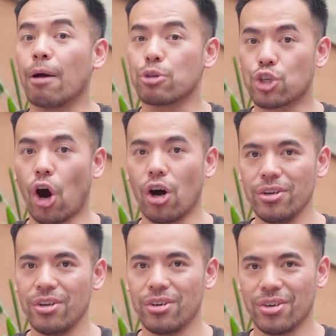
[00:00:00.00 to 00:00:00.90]
I was
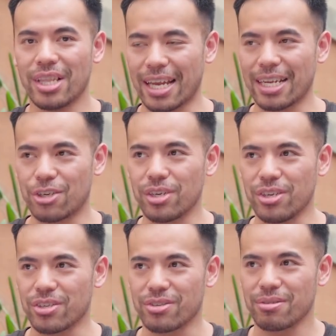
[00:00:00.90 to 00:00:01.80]
gone, like literally
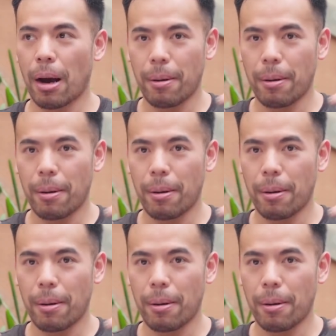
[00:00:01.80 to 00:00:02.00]
just